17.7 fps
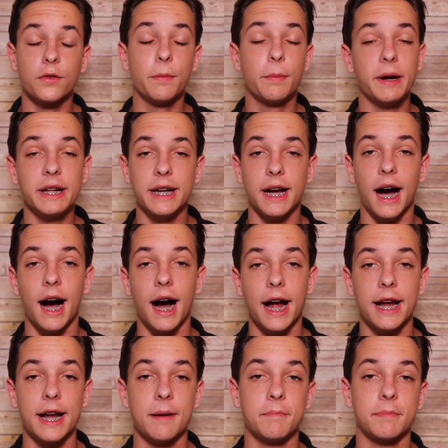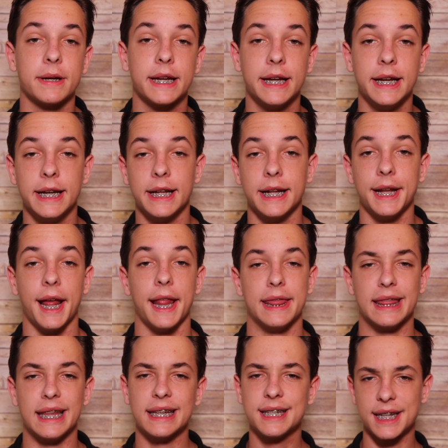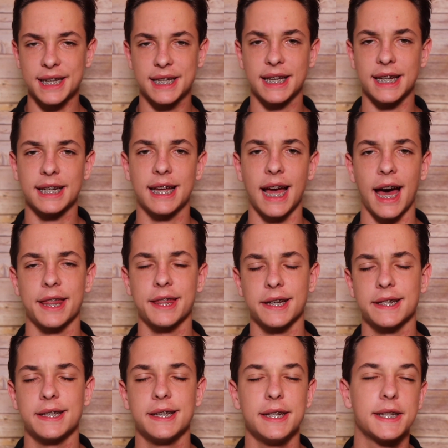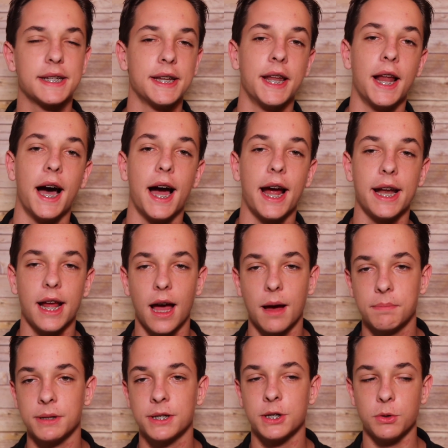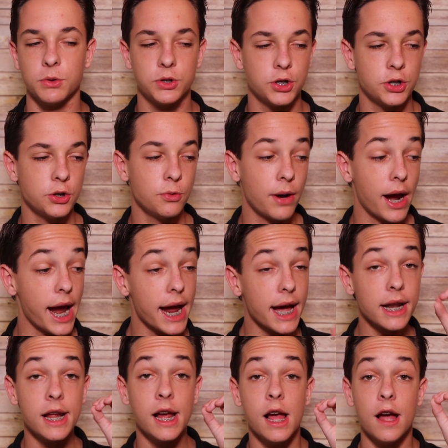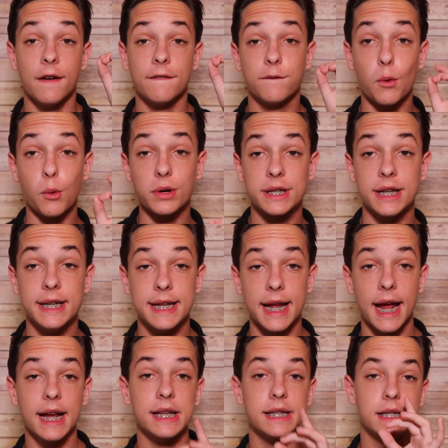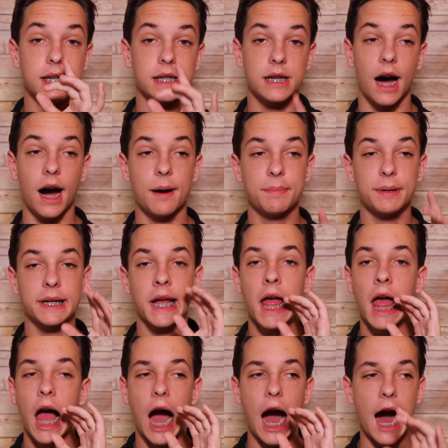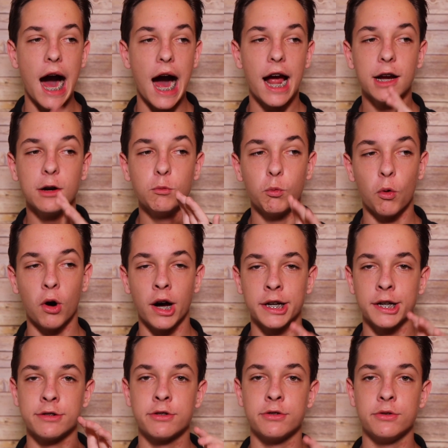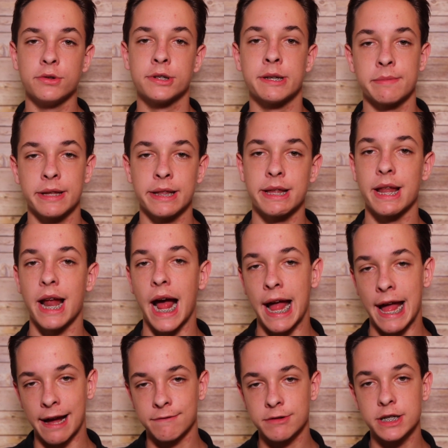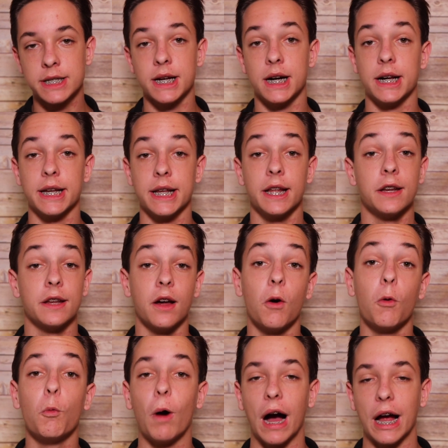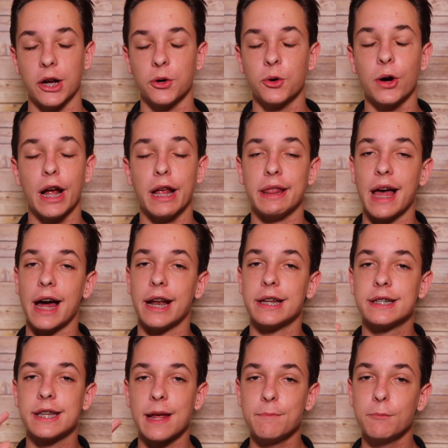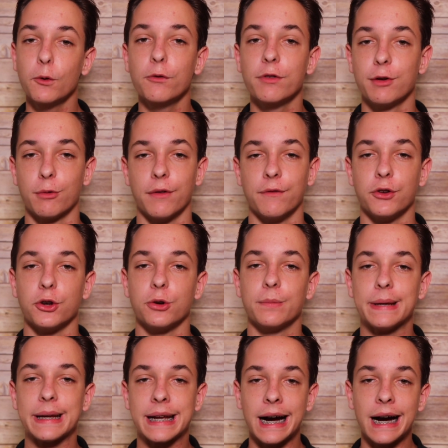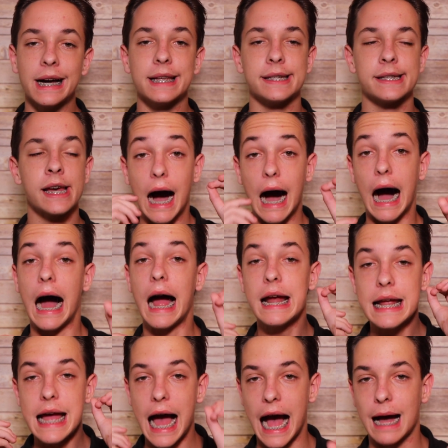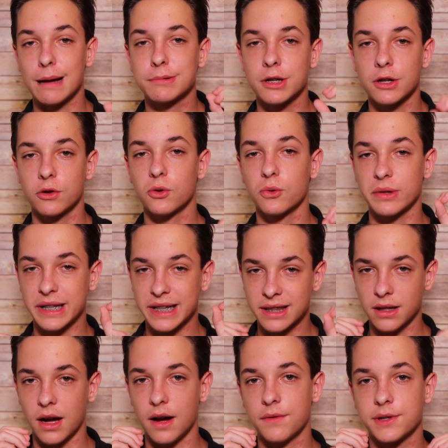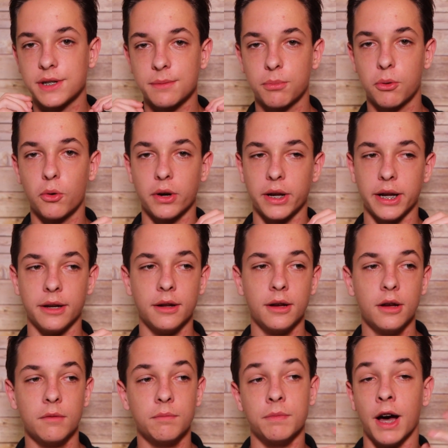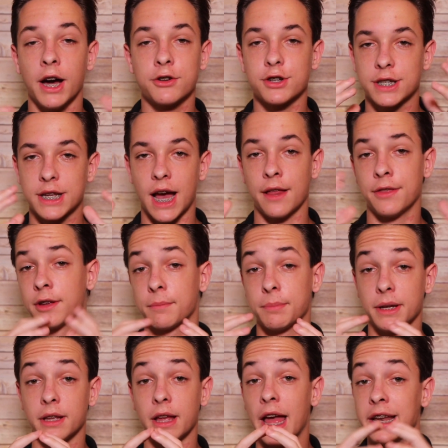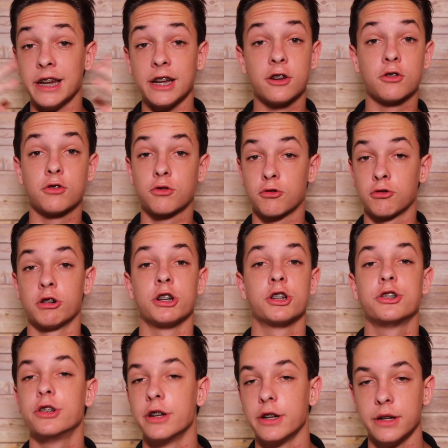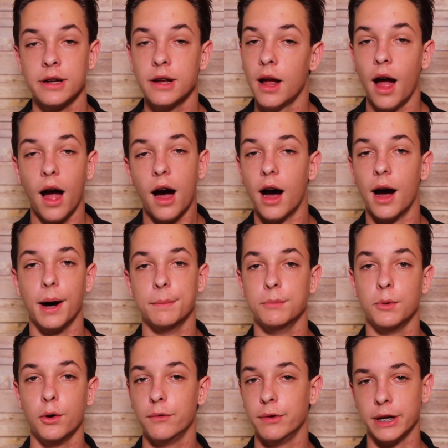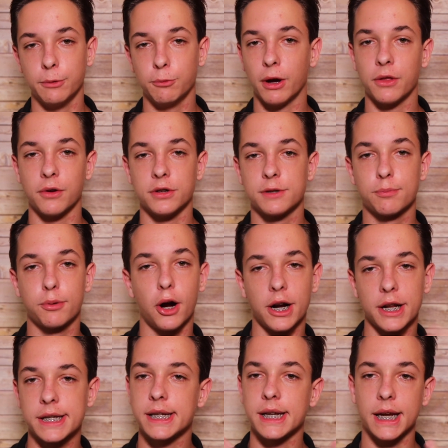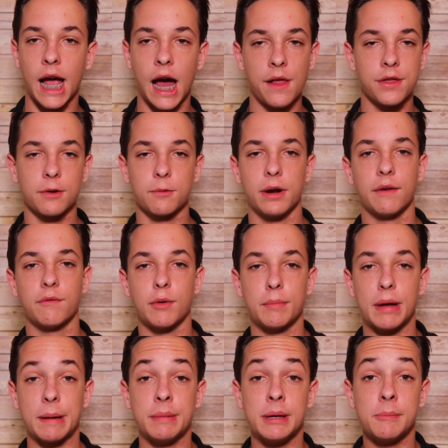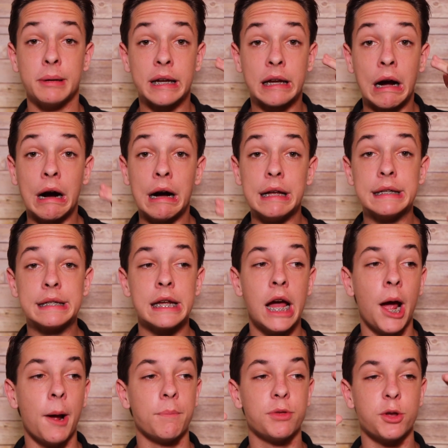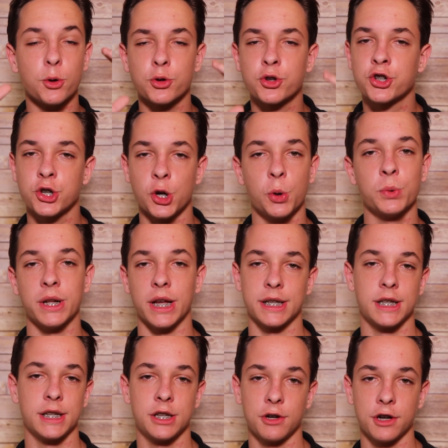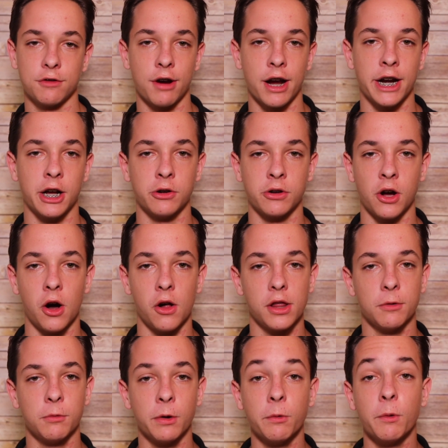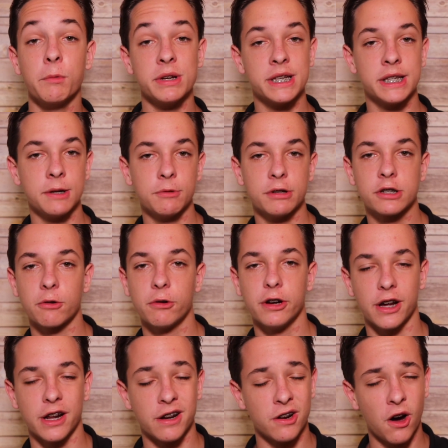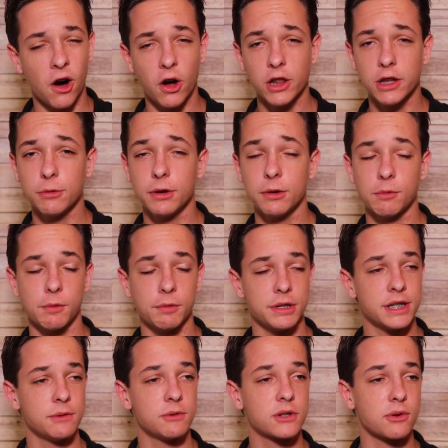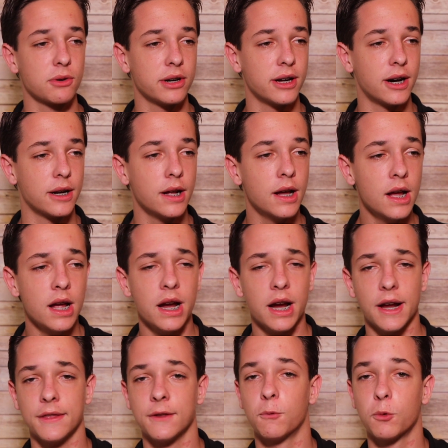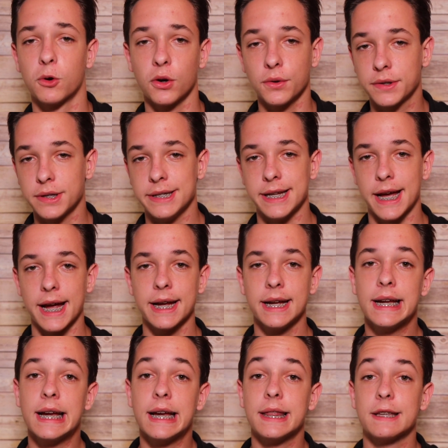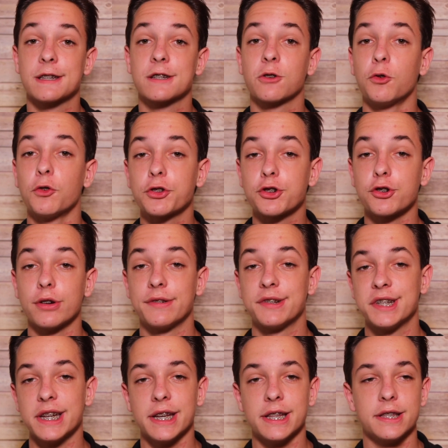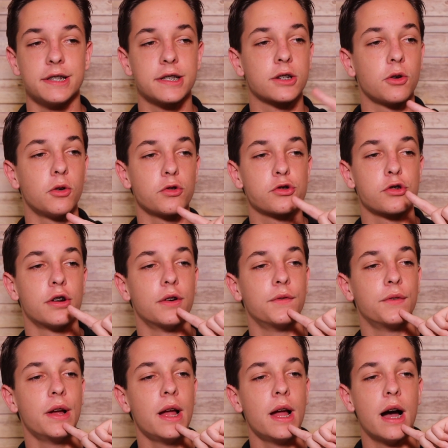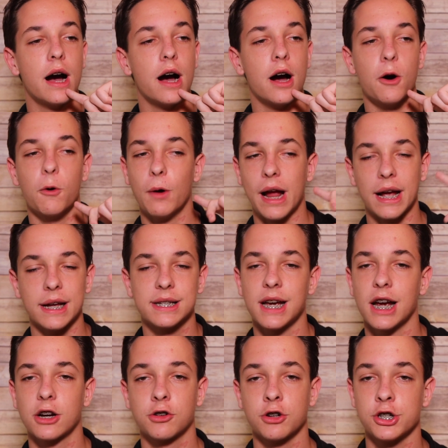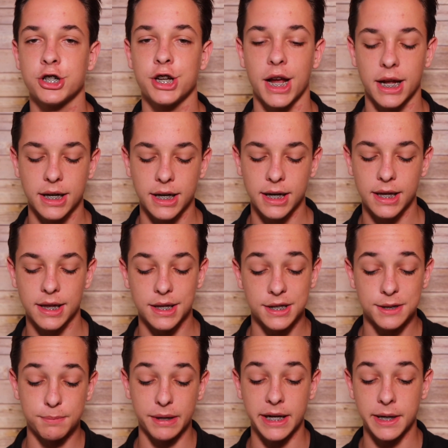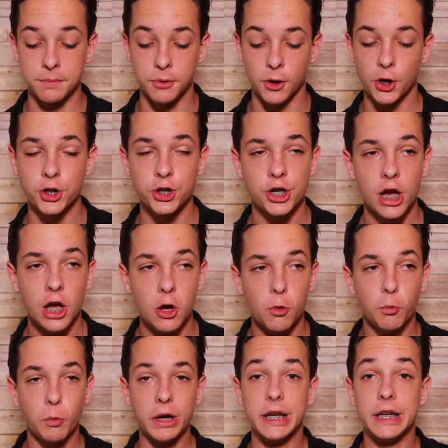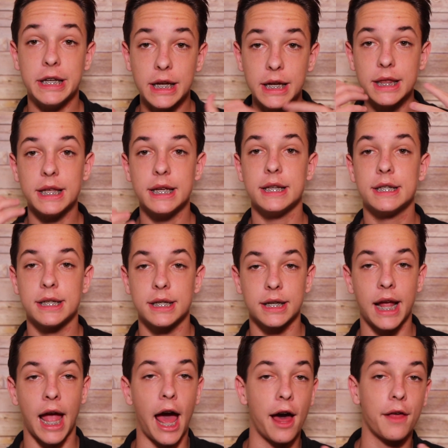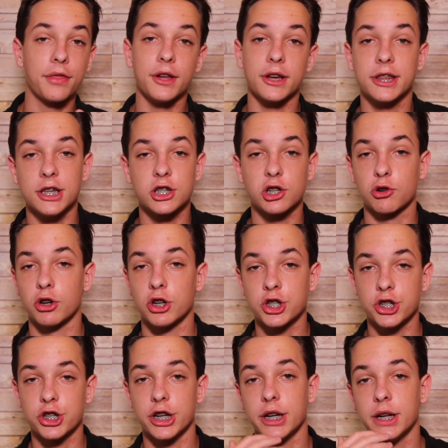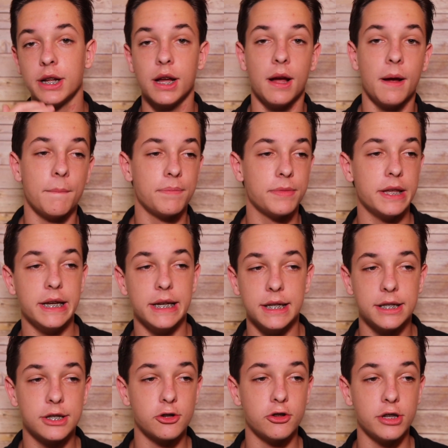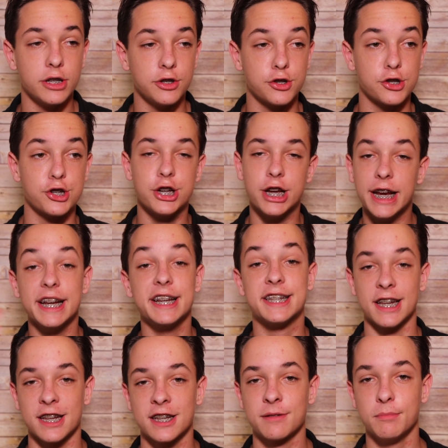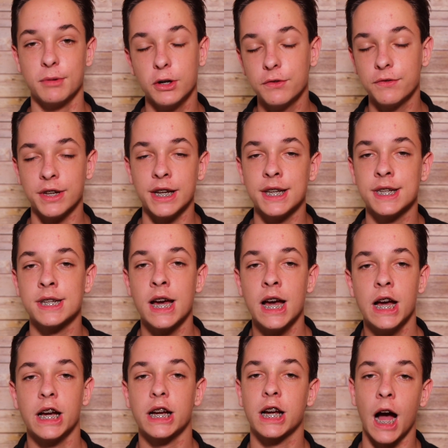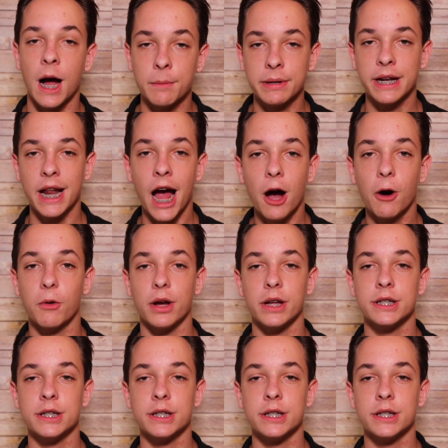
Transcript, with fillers: everybody, I am Keaton and this is Kid Catholic Season 9, Episode 2, and for today's topic, I want to introduce something that I haven't done in a while, and that is a movie review, because I absolutely love supporting not just Catholic, but any Christian movie, whether it's Protestant, Catholic, whatever it may be, because they're so necessary right now in Hollywood. When we see what's going on in Hollywood, when we see what's going on in the world today, this culture of sin, this culture of anti-Christianity that's being pushed, we need these Catholic, these Christian, these Jesus movies coming out.